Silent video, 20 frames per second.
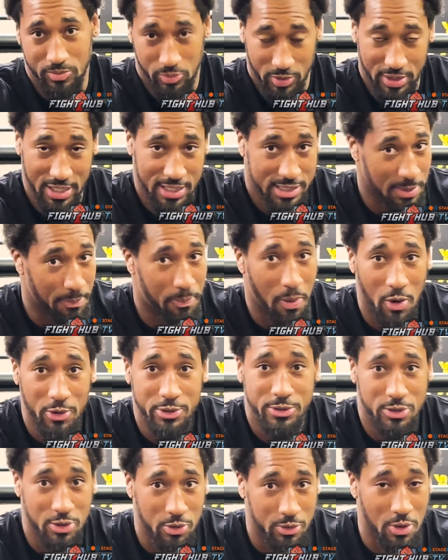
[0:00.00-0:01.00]
you're
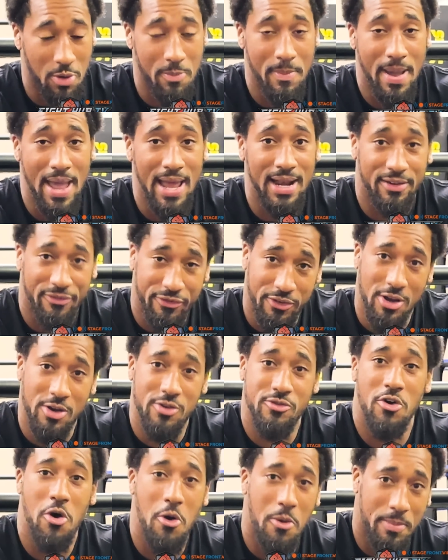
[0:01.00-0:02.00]
supposed to, no matter if you're a
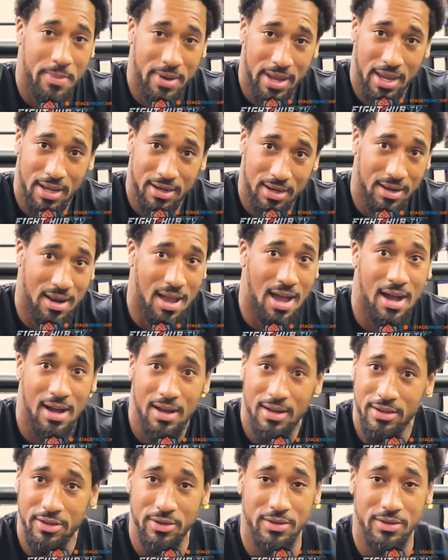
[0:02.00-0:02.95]
grown man or not.